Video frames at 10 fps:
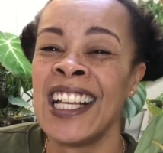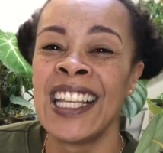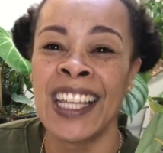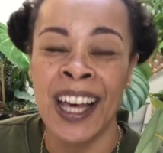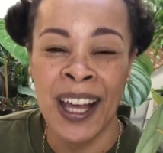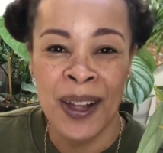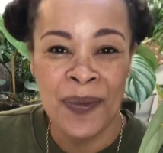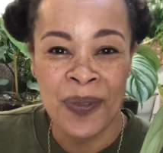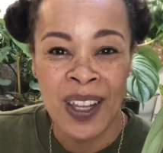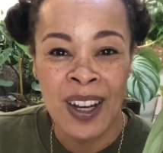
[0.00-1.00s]
Yeah,
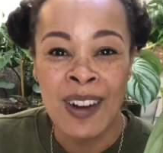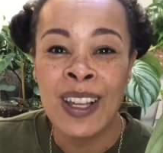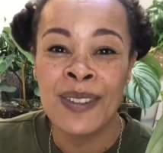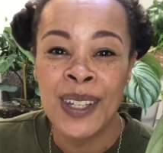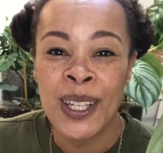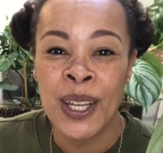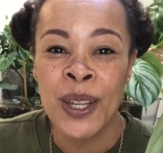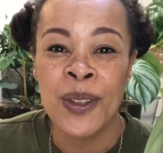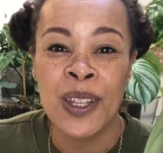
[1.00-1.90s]
I'll give it a go.